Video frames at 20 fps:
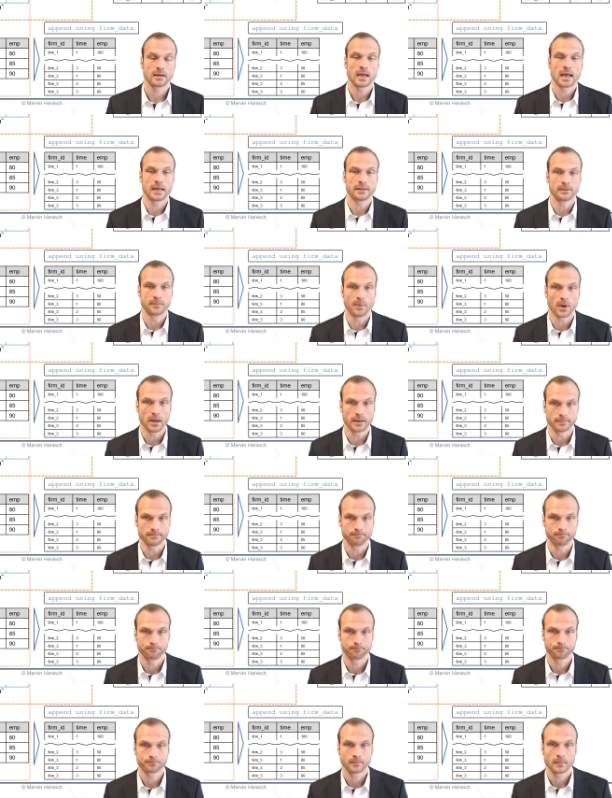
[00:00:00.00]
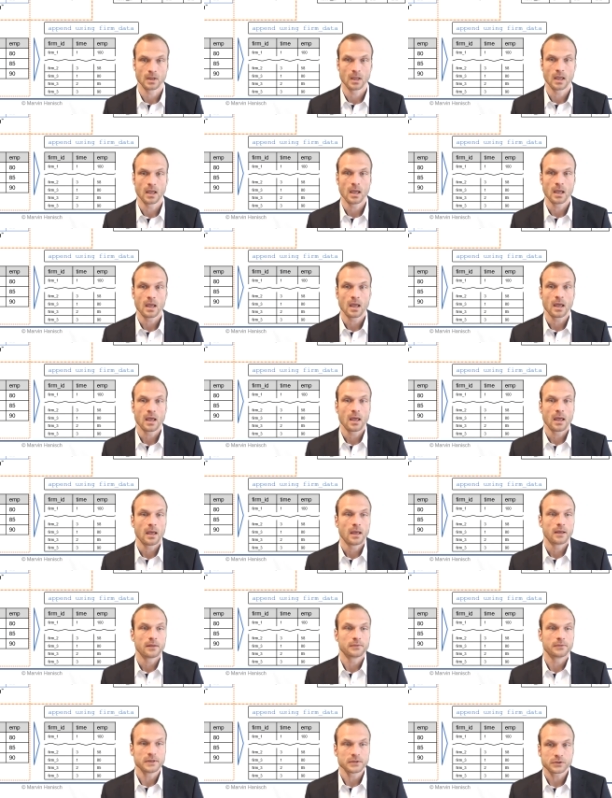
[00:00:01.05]
at the bottom.
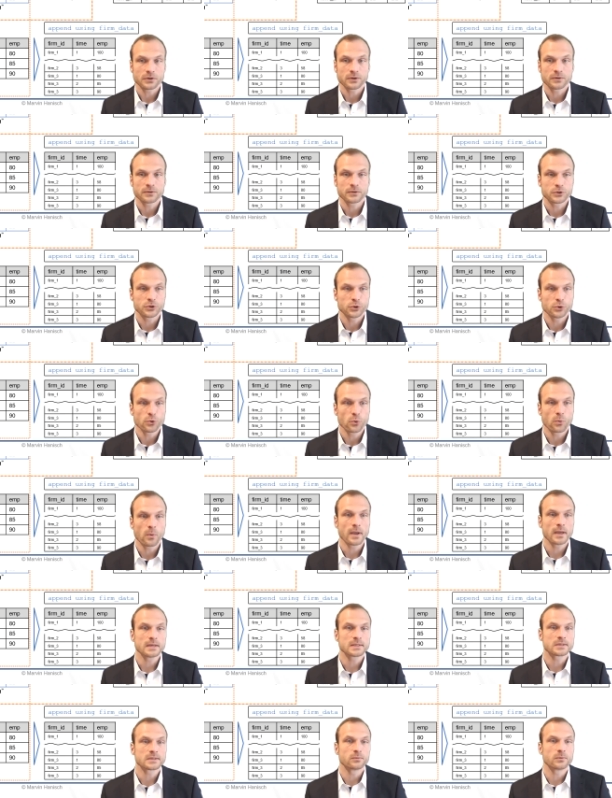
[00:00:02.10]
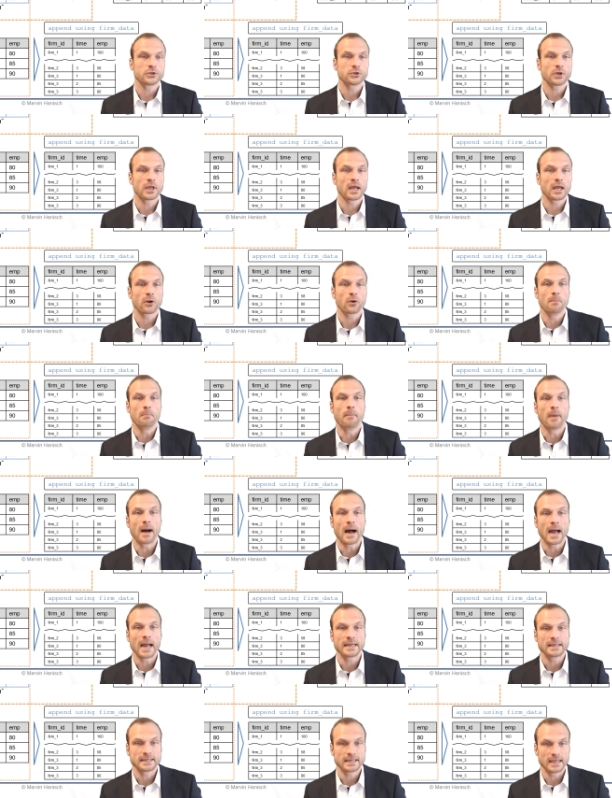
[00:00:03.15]
These are the two ways in which you can
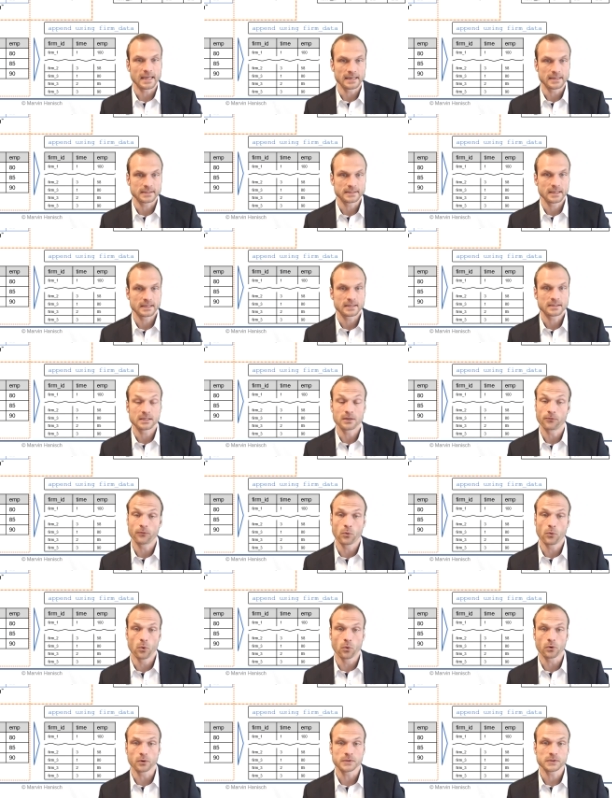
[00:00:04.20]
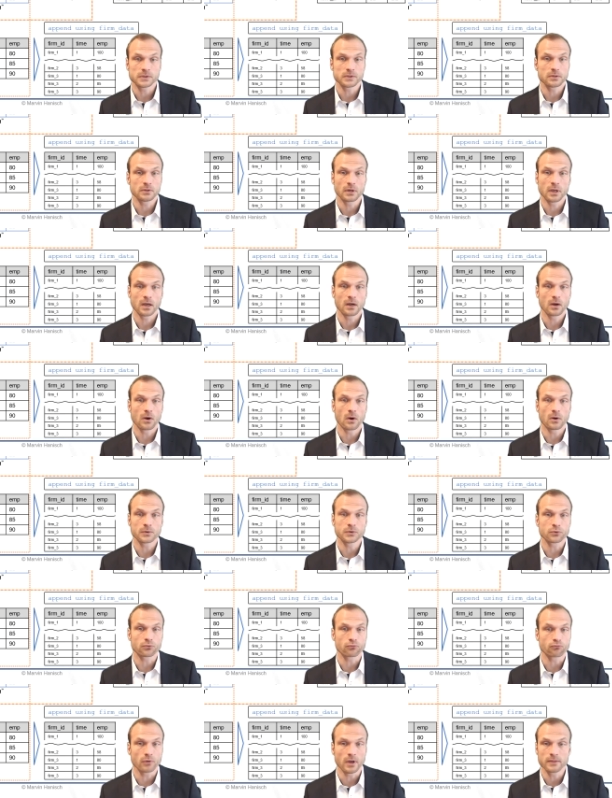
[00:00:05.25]
combine data sets, and of course, you can
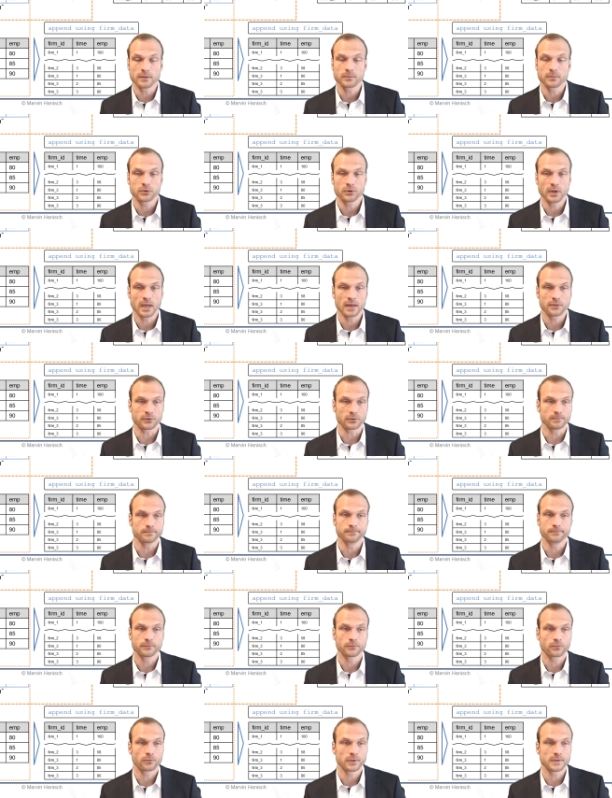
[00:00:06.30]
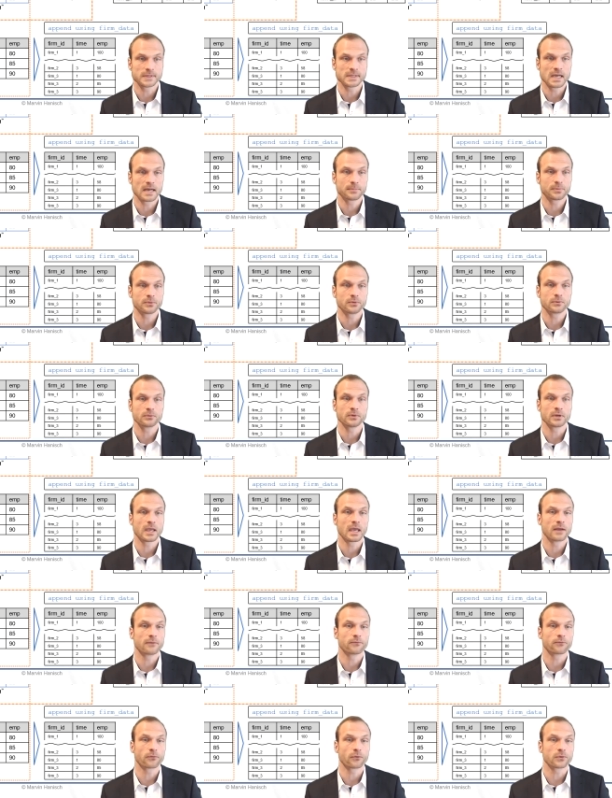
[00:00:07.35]
also run them together. For example, you
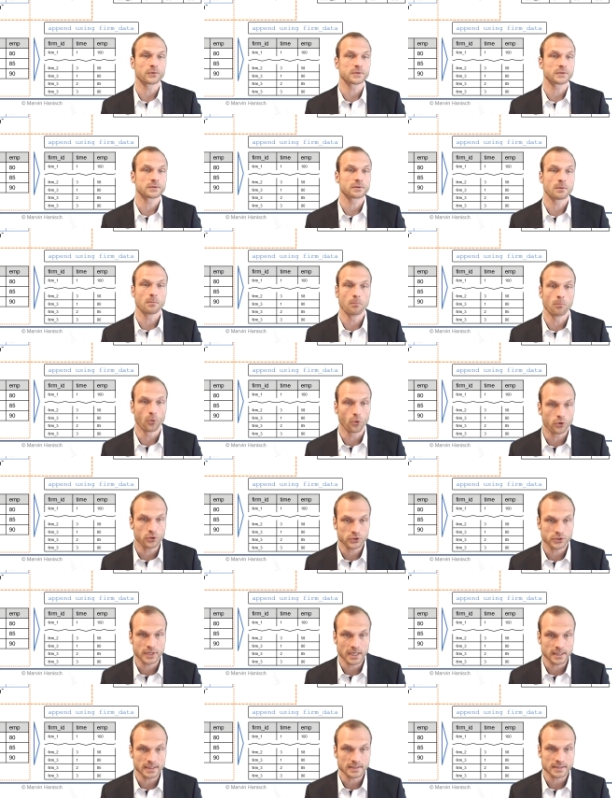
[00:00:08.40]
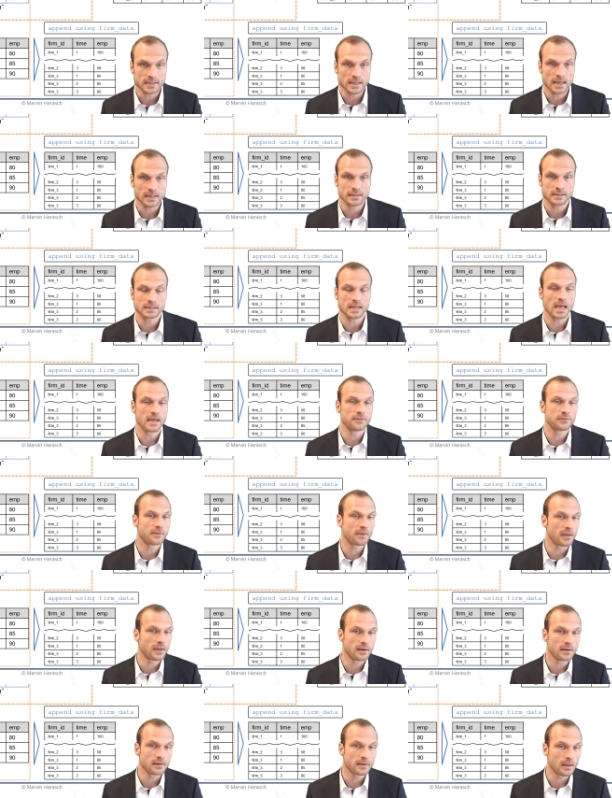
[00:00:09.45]
can first merge data sets and
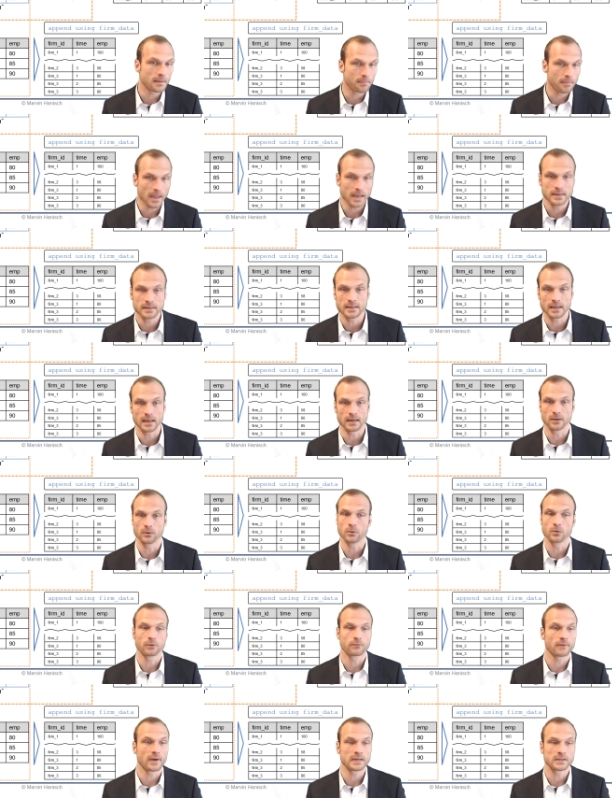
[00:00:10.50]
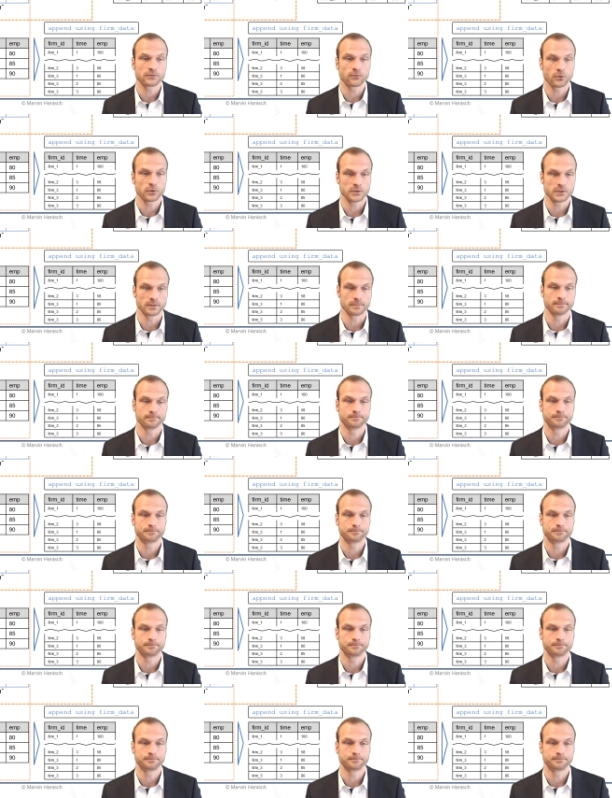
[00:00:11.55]
then append data, or vice versa.